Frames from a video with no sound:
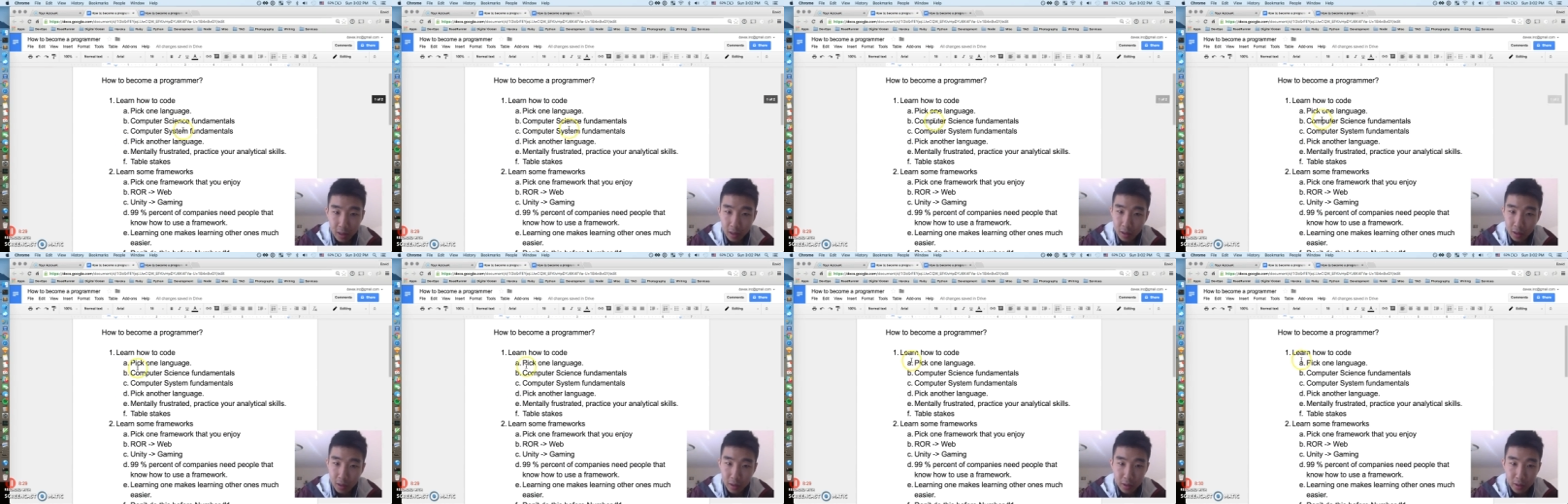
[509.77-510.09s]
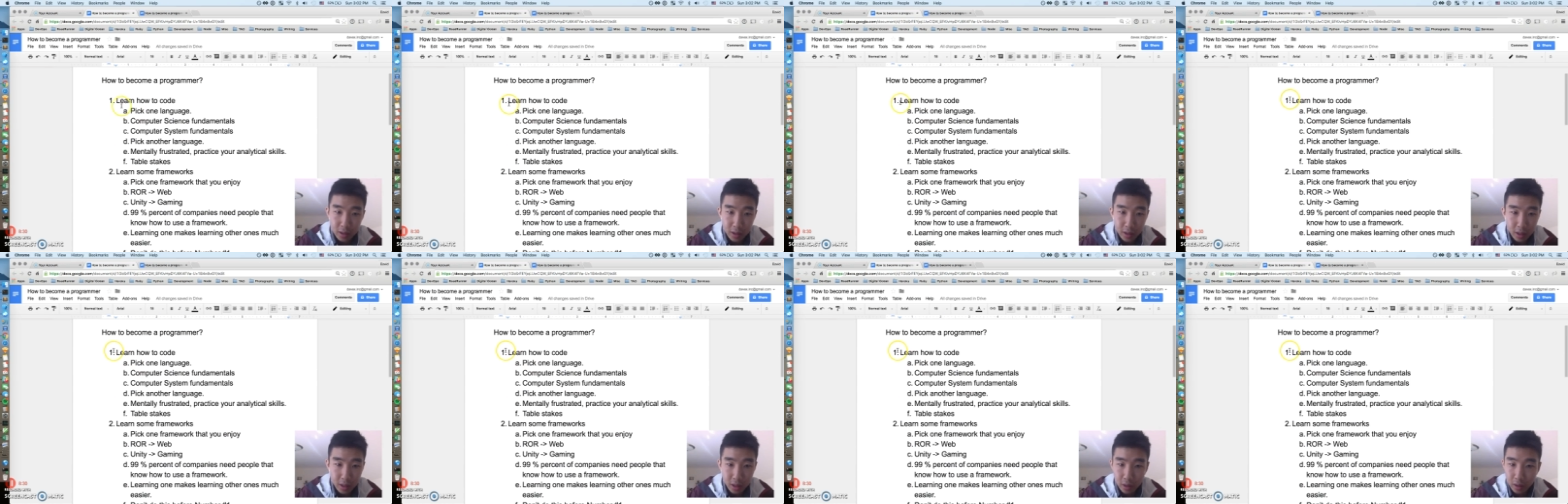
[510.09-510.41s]

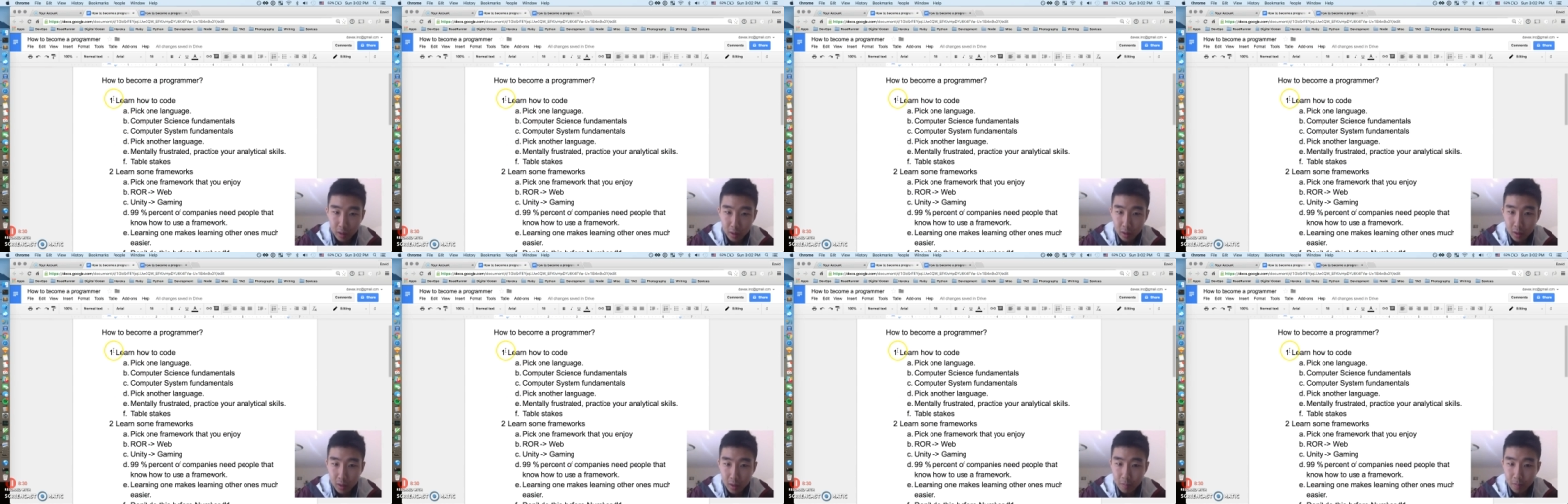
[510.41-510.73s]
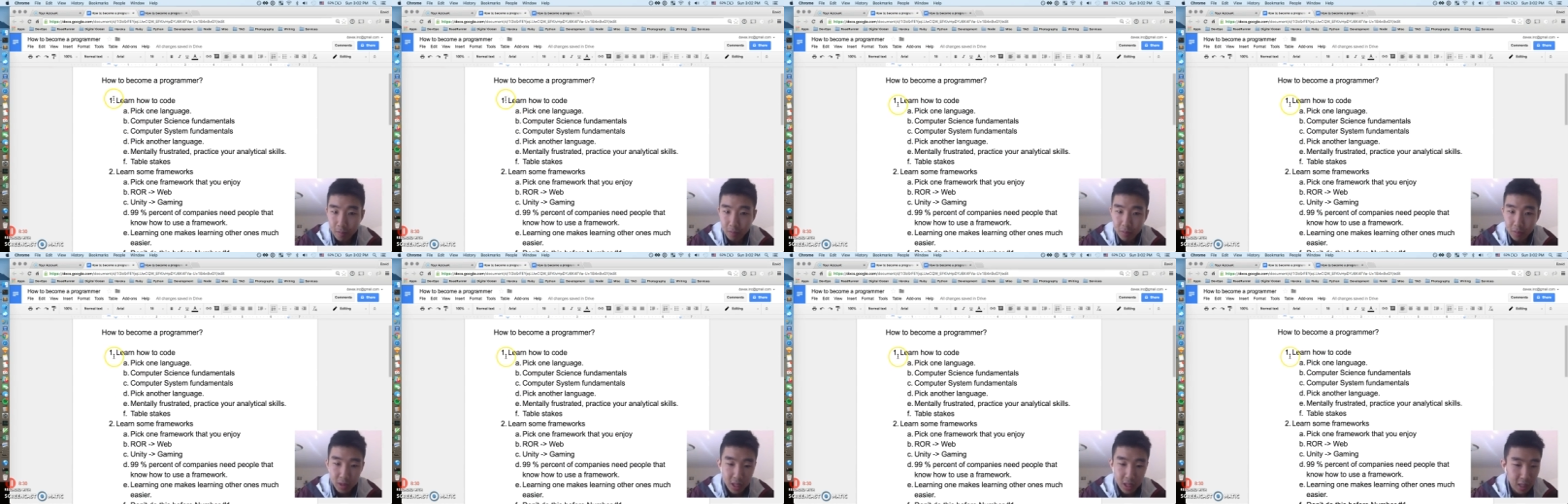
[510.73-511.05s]
learn to code,
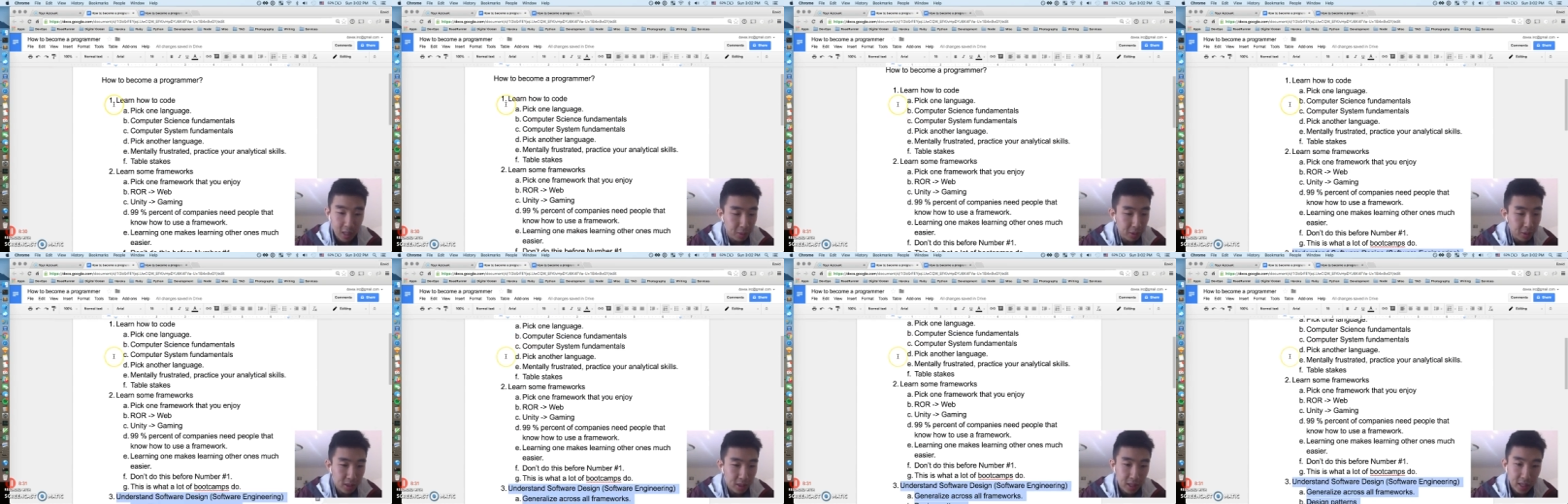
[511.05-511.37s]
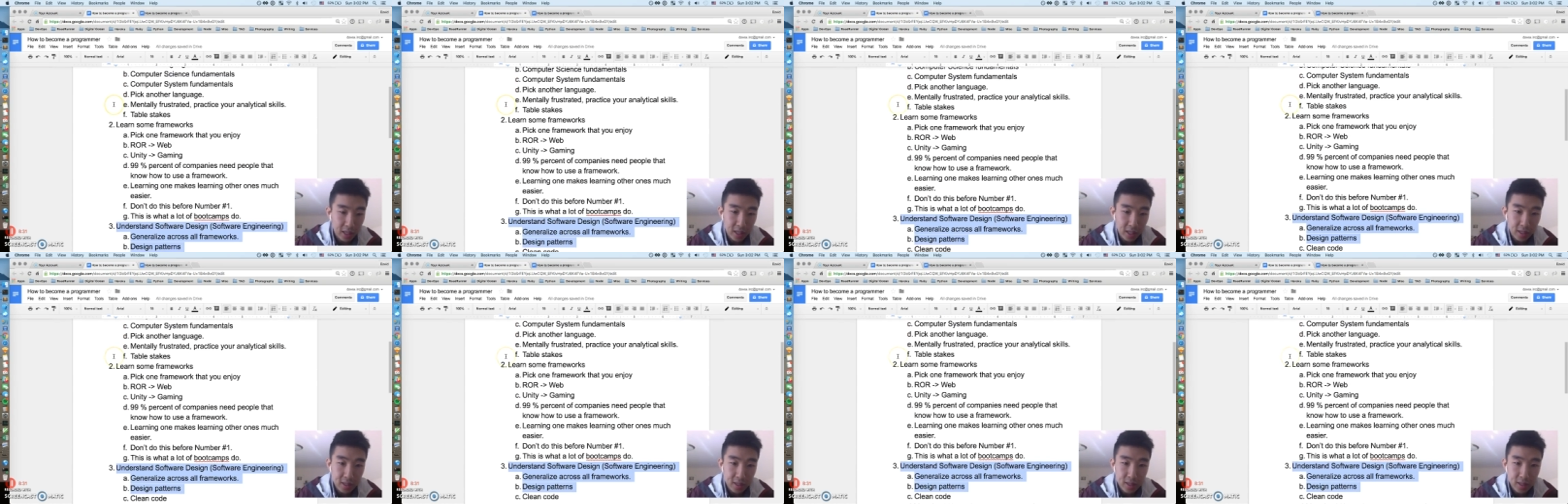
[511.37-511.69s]
table
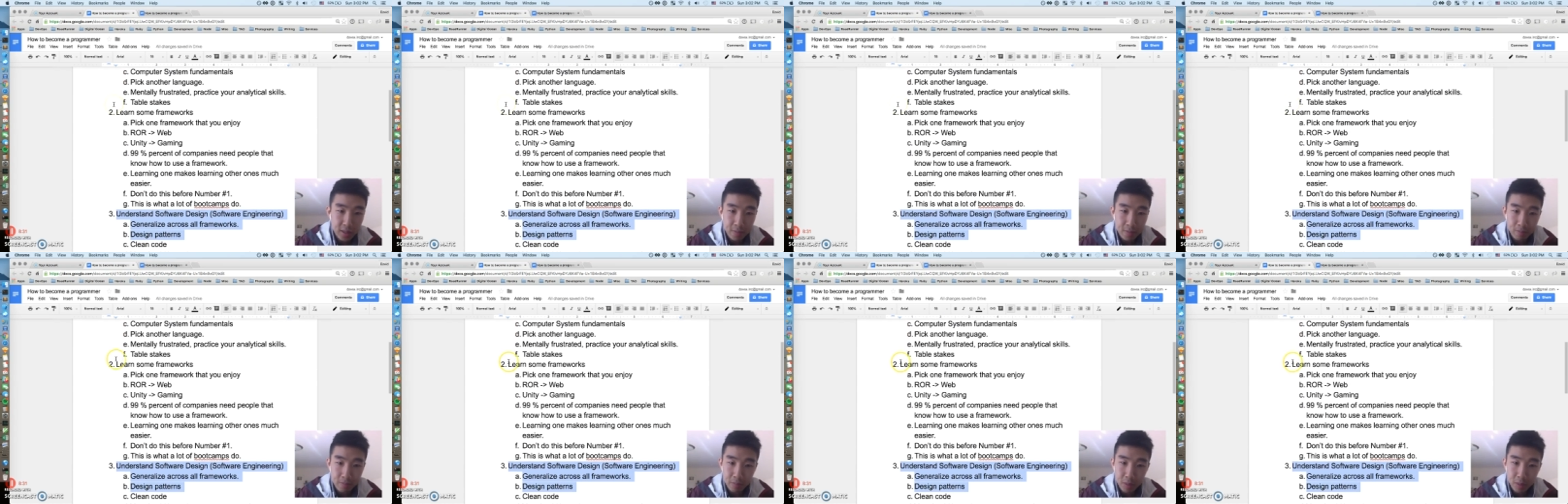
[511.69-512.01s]
stakes,